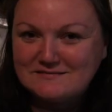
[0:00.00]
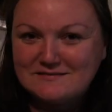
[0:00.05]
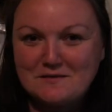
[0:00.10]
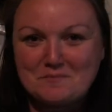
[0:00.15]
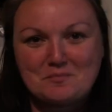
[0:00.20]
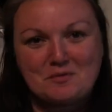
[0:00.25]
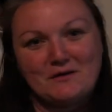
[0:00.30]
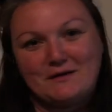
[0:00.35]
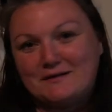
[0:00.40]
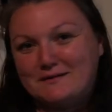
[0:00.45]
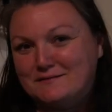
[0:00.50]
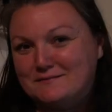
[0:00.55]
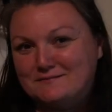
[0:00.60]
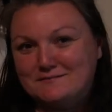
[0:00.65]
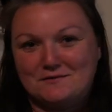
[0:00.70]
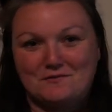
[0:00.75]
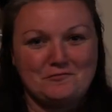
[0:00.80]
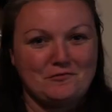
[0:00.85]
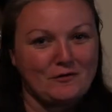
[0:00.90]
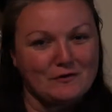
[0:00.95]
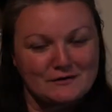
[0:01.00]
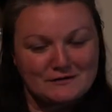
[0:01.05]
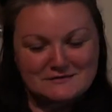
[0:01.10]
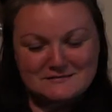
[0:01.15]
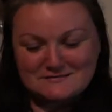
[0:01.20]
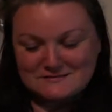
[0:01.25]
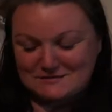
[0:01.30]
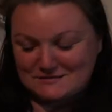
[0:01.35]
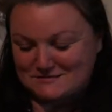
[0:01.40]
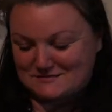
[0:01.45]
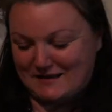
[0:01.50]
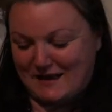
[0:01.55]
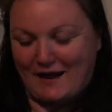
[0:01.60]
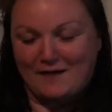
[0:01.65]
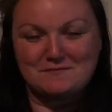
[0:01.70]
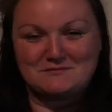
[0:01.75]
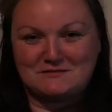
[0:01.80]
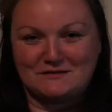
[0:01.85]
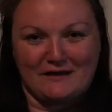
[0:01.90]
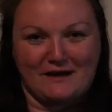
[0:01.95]
the print, the forest, just
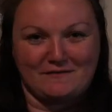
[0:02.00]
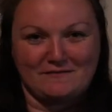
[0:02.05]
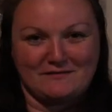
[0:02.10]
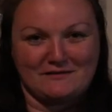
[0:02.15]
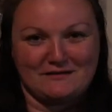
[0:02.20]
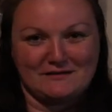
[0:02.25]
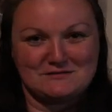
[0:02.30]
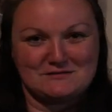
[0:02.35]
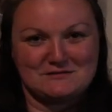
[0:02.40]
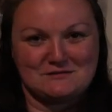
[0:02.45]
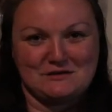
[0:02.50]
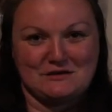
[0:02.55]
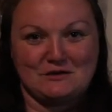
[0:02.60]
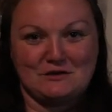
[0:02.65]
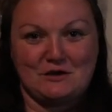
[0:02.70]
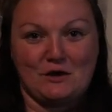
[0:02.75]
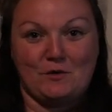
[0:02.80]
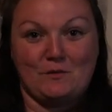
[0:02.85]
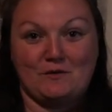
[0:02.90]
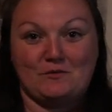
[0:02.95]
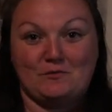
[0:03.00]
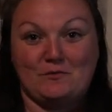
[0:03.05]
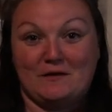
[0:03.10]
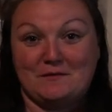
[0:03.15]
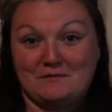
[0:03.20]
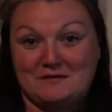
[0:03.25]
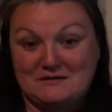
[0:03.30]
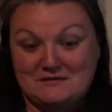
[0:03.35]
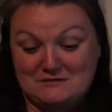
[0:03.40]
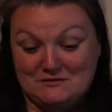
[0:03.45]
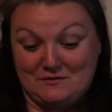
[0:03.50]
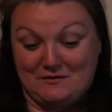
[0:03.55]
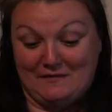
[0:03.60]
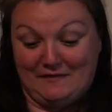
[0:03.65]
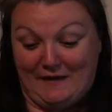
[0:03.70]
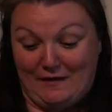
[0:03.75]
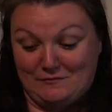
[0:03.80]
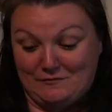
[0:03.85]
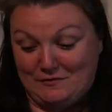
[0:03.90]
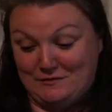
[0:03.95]
absolutely everything is just gonna go with what I'm gonna do in
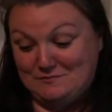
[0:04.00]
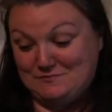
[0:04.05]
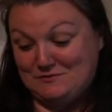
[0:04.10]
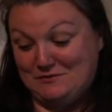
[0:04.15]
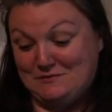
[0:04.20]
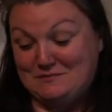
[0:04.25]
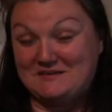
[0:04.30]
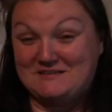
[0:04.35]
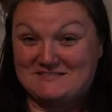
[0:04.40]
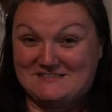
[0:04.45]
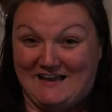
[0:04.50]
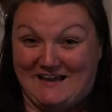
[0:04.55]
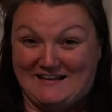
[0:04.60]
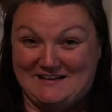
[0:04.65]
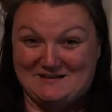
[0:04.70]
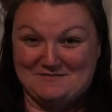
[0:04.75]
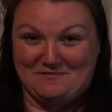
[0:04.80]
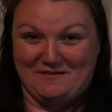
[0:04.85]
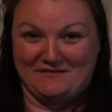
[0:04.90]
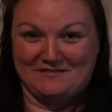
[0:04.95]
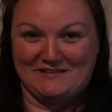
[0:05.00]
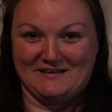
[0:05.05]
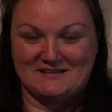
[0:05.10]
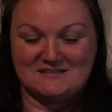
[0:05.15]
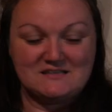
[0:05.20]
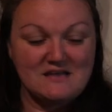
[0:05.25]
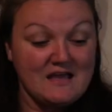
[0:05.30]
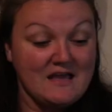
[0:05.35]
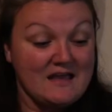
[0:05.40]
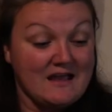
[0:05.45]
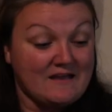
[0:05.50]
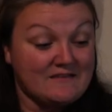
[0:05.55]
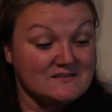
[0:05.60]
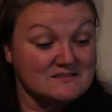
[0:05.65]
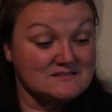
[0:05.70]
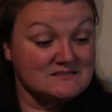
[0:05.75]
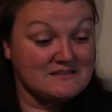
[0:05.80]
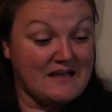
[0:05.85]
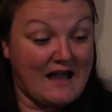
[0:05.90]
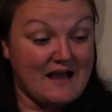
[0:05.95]
that room. So I'm excited about this. And
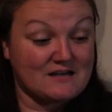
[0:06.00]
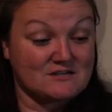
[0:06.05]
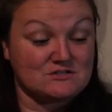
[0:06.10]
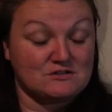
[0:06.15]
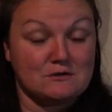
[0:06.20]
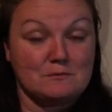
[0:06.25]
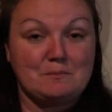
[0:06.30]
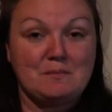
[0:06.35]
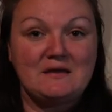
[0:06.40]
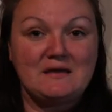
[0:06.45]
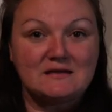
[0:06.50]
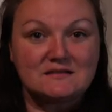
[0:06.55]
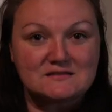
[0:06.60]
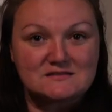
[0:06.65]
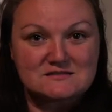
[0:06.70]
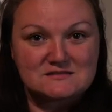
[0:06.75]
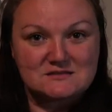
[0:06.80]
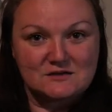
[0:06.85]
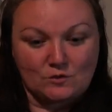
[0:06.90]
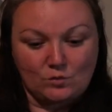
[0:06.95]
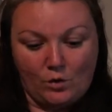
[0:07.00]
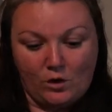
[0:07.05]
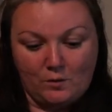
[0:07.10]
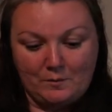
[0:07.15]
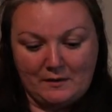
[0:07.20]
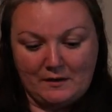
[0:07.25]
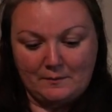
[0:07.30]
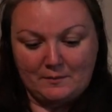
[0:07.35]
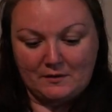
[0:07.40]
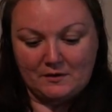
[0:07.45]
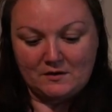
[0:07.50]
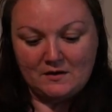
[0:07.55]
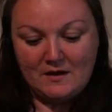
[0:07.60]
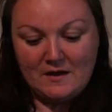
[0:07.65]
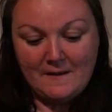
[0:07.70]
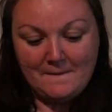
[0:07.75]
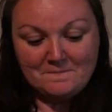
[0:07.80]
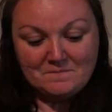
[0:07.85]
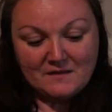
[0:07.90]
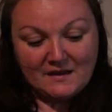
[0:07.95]
this is actually peel and stick wallpaper
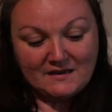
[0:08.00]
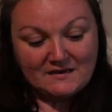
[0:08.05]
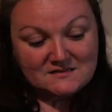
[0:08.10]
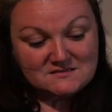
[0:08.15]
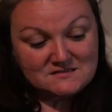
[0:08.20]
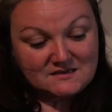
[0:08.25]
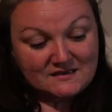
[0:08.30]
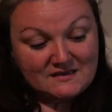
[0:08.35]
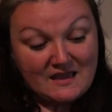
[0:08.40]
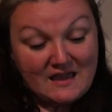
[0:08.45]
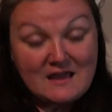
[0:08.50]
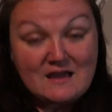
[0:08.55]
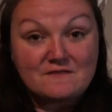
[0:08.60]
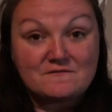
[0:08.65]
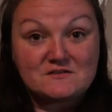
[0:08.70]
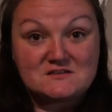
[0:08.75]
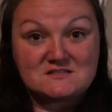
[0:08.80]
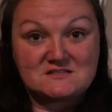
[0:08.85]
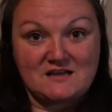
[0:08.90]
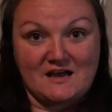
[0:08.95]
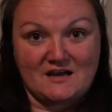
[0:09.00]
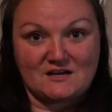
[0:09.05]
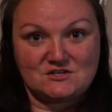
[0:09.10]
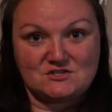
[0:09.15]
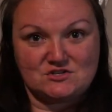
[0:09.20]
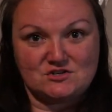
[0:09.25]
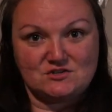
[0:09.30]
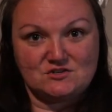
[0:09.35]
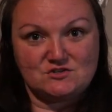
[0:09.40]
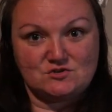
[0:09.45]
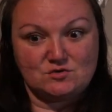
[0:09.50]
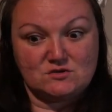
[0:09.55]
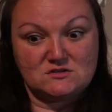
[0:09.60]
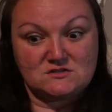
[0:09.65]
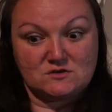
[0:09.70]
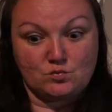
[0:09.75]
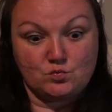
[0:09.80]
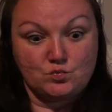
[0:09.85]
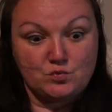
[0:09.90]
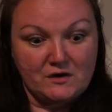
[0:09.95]
and it's a canvas texture. So
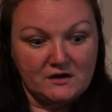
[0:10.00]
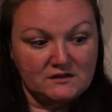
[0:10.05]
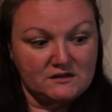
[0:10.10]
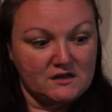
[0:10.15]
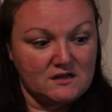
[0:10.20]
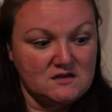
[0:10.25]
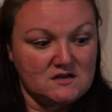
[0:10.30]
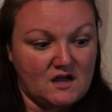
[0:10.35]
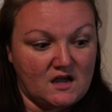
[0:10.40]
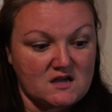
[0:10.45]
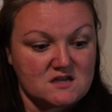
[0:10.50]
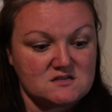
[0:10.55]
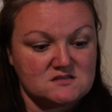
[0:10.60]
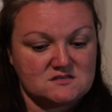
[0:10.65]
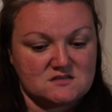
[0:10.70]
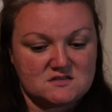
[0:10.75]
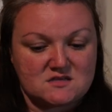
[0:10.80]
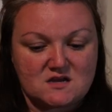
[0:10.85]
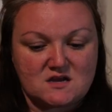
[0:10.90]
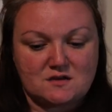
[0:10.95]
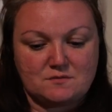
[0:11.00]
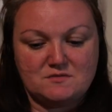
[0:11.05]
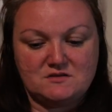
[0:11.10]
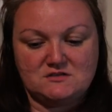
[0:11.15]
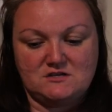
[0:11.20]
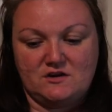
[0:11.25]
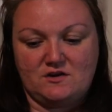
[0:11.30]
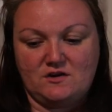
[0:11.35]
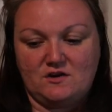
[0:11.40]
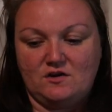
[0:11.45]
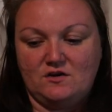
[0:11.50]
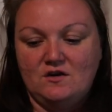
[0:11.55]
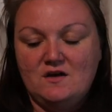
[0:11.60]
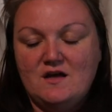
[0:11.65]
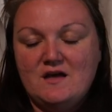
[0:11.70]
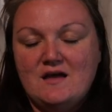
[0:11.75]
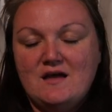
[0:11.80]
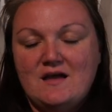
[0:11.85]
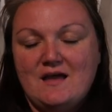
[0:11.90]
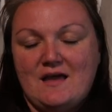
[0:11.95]
it's a really nice thick material
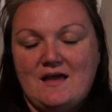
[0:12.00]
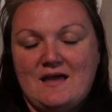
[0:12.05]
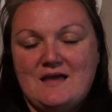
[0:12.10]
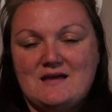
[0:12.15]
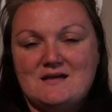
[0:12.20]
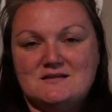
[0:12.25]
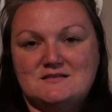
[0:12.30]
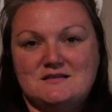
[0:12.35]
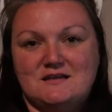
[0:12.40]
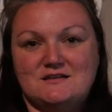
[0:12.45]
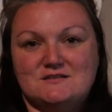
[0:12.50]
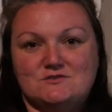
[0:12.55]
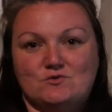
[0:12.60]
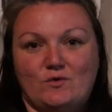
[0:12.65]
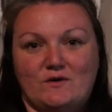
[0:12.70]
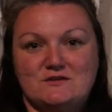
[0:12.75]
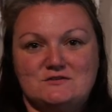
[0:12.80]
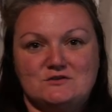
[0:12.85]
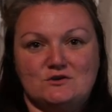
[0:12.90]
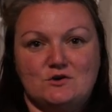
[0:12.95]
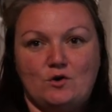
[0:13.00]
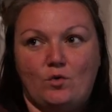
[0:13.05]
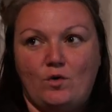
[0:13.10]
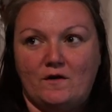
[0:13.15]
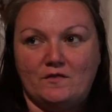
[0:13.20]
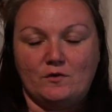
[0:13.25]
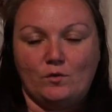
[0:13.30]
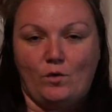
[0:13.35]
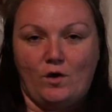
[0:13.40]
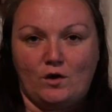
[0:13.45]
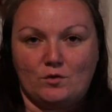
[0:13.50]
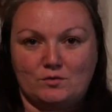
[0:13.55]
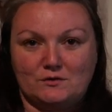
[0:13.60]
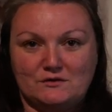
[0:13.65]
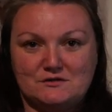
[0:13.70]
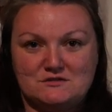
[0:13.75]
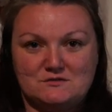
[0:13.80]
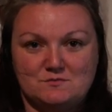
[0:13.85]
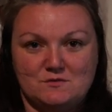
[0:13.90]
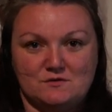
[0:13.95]
and it's going to go on the wall
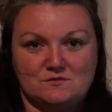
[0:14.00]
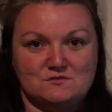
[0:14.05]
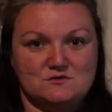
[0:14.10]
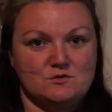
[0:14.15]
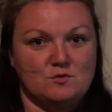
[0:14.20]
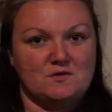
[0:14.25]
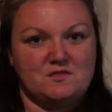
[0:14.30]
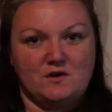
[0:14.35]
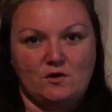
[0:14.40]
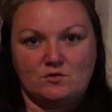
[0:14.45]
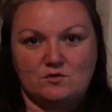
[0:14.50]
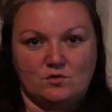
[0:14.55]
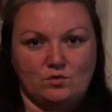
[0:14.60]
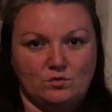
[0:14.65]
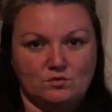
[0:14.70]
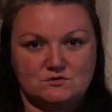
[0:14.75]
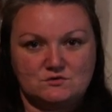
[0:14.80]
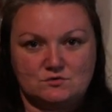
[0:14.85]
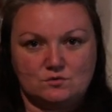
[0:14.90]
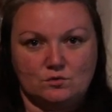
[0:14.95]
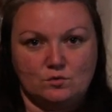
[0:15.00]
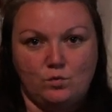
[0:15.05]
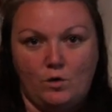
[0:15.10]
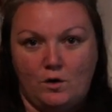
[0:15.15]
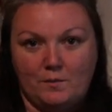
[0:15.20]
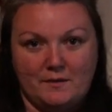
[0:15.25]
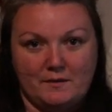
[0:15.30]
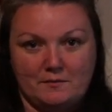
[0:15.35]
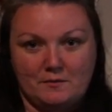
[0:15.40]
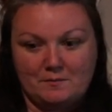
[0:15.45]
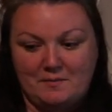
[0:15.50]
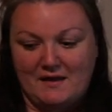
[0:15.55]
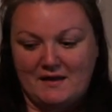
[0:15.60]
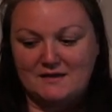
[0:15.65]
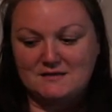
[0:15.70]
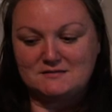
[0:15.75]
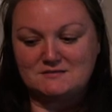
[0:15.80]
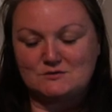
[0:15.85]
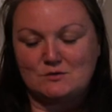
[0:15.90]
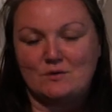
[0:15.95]
really smooth. So without your old school wallpaper
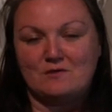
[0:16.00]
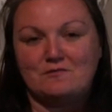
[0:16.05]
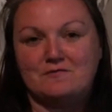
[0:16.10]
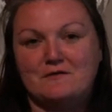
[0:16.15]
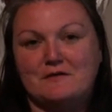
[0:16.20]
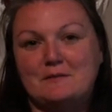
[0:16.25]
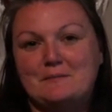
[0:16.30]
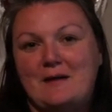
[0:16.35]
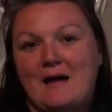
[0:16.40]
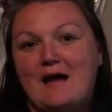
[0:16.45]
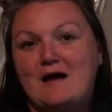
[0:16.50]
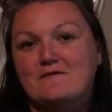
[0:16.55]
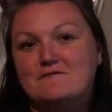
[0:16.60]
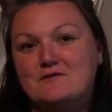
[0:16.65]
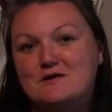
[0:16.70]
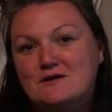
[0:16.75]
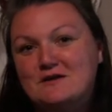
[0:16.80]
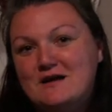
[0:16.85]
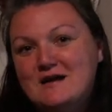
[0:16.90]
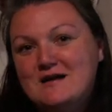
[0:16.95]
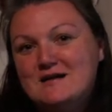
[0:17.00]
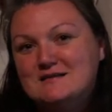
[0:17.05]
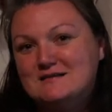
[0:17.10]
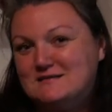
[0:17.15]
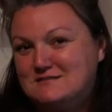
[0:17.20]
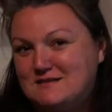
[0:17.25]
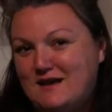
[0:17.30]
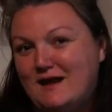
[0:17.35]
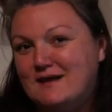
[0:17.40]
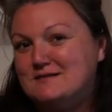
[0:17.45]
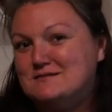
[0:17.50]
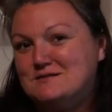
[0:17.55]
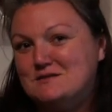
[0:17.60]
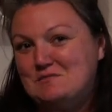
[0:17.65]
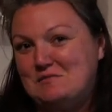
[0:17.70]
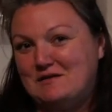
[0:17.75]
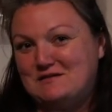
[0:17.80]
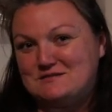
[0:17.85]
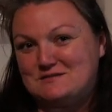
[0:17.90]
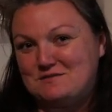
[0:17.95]
paste. So if Philip ever decides he
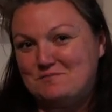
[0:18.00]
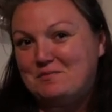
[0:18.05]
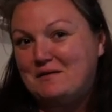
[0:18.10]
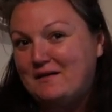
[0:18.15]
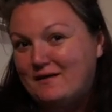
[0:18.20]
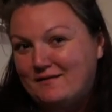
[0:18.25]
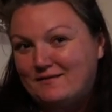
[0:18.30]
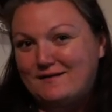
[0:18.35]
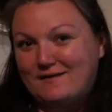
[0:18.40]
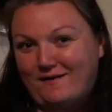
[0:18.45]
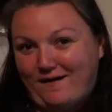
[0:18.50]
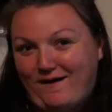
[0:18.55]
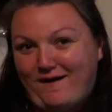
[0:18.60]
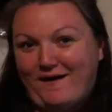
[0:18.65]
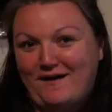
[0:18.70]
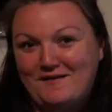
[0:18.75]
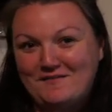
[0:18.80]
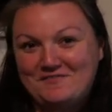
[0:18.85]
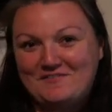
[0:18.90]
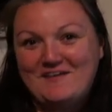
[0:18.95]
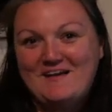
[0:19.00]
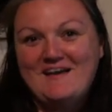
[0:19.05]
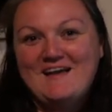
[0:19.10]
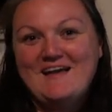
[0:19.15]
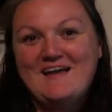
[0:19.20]
wants to peel it off